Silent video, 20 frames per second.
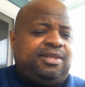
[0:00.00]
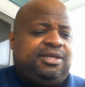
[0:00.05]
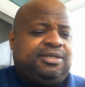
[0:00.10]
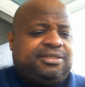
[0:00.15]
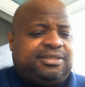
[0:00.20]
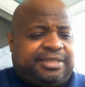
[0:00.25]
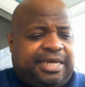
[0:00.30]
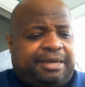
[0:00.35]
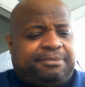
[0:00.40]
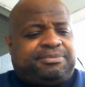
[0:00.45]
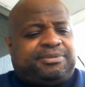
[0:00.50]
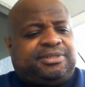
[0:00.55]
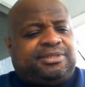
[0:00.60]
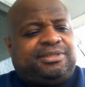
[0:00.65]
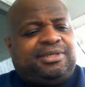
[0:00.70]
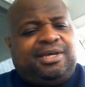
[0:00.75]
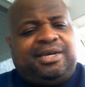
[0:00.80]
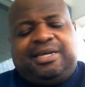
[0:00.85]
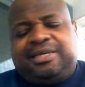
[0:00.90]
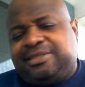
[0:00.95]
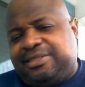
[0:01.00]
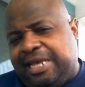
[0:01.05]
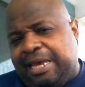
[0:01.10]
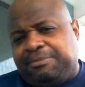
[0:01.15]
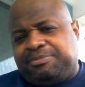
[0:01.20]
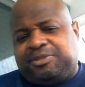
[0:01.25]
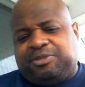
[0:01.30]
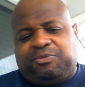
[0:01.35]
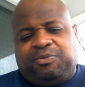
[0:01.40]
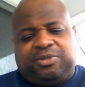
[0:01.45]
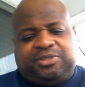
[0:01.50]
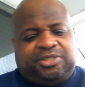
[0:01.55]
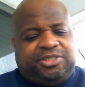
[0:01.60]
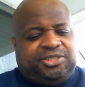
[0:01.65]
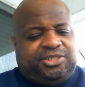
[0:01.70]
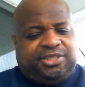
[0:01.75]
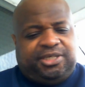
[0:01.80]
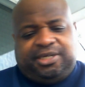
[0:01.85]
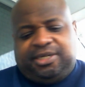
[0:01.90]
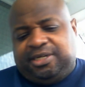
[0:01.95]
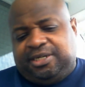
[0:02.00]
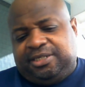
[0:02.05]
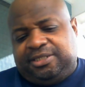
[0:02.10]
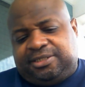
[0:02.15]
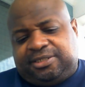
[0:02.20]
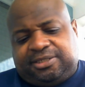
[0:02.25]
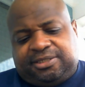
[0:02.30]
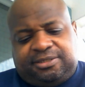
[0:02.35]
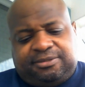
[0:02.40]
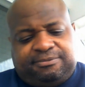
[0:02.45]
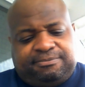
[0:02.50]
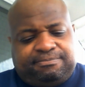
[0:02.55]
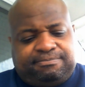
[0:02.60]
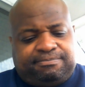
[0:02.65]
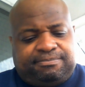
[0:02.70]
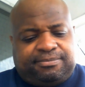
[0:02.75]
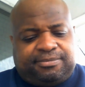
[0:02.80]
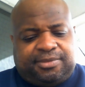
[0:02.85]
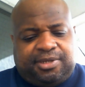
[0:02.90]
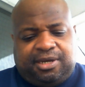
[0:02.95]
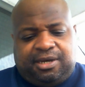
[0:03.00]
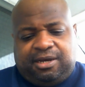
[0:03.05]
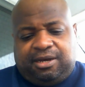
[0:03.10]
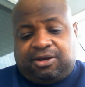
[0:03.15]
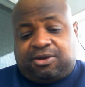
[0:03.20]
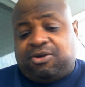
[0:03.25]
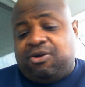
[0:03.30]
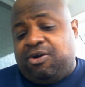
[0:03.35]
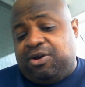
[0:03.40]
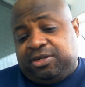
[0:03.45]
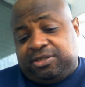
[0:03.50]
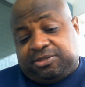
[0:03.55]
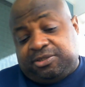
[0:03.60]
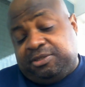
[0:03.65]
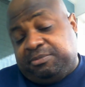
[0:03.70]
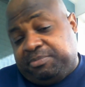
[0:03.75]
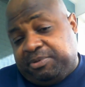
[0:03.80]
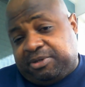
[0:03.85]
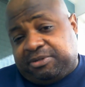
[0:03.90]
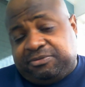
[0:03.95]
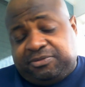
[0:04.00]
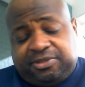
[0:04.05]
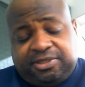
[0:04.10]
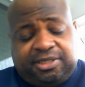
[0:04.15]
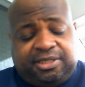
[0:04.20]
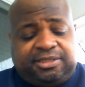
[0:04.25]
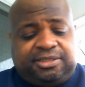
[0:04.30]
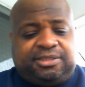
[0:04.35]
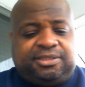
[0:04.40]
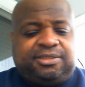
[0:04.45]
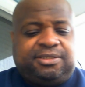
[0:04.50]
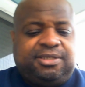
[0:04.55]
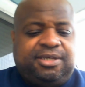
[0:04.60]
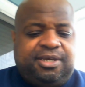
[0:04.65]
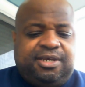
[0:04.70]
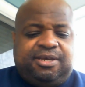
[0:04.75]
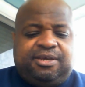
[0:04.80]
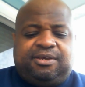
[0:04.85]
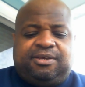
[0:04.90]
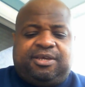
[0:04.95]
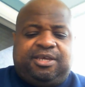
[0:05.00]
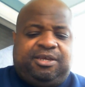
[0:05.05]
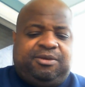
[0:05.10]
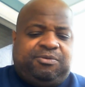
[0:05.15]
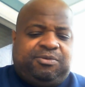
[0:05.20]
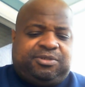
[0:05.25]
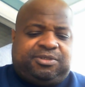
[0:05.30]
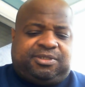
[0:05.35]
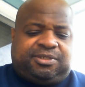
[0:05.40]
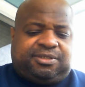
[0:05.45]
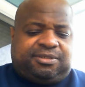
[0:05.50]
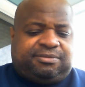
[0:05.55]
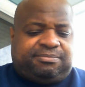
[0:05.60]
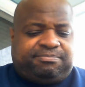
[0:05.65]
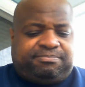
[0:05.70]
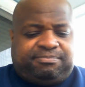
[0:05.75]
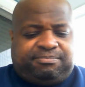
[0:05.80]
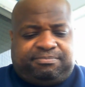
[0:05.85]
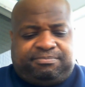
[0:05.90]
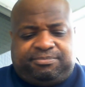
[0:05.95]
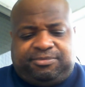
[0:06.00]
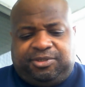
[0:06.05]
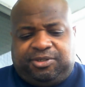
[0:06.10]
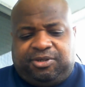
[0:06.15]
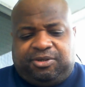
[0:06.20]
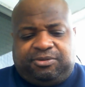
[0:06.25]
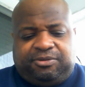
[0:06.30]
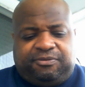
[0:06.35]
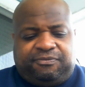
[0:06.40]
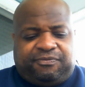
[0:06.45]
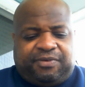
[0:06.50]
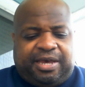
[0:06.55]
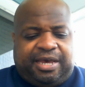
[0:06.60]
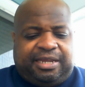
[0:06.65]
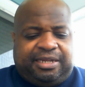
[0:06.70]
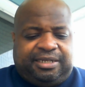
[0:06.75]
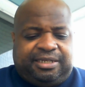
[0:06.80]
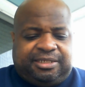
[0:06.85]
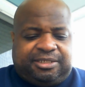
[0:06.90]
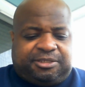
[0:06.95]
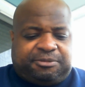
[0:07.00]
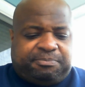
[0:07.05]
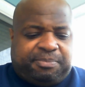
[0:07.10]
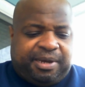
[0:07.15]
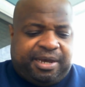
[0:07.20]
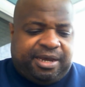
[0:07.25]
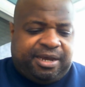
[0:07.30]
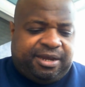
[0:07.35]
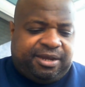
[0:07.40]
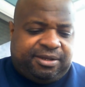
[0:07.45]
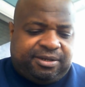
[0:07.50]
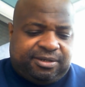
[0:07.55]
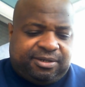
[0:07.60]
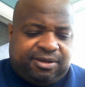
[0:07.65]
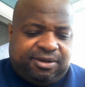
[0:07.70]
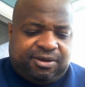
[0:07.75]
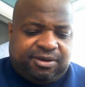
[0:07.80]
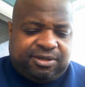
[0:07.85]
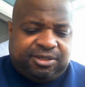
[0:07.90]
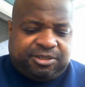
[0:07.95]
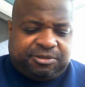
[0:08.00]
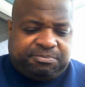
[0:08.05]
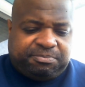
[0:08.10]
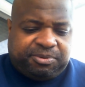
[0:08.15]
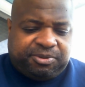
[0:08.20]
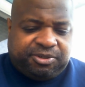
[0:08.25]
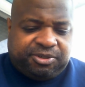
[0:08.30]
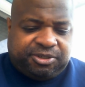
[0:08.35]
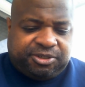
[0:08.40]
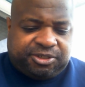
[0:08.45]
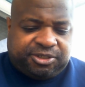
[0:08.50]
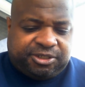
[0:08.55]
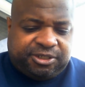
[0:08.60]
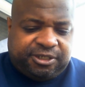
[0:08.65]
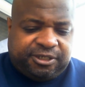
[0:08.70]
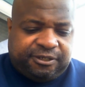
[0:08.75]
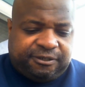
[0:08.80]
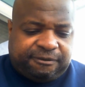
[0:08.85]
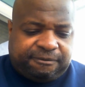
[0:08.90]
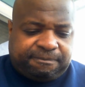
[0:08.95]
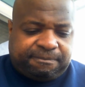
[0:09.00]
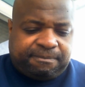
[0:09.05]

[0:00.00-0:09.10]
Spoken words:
Samson. Samson was a judge, according to the book of Judges. He was, you know, divinely inspired and all this bullshit.